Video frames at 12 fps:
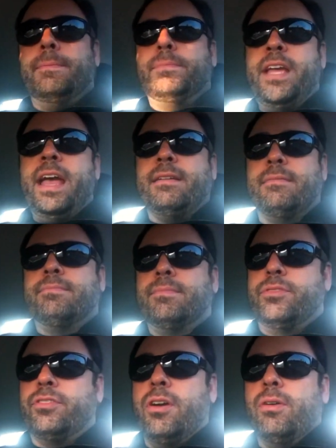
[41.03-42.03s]
10.
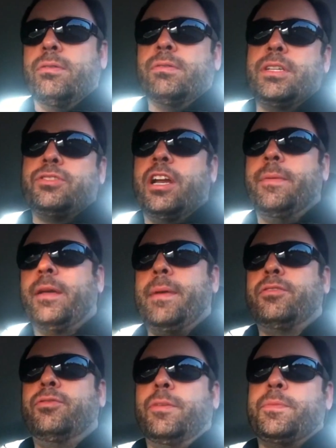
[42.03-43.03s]
So he's trying to make
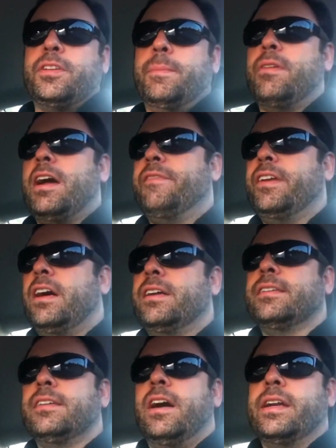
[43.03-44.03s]
about 200% profit
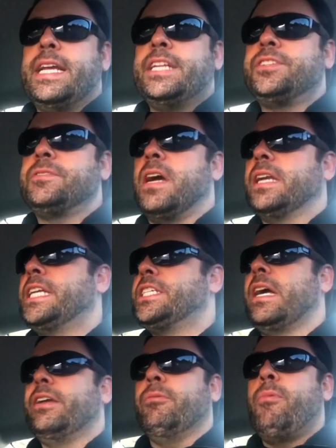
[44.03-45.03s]
on each
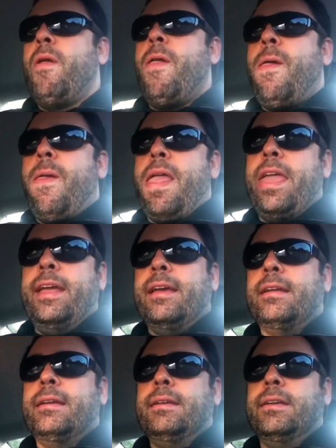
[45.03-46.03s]
item.
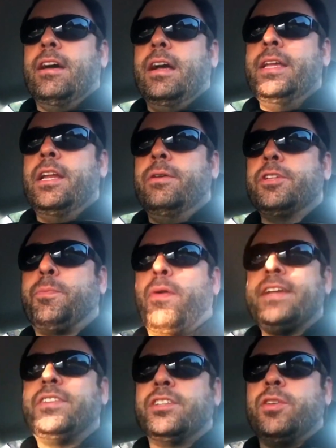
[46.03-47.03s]
And, you know, his
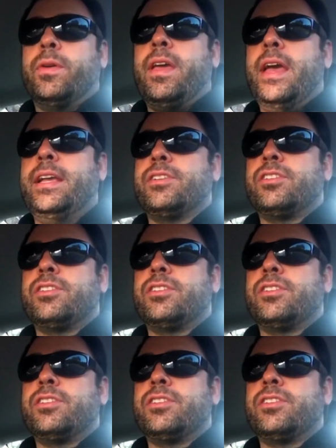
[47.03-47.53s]
pricing's okay. His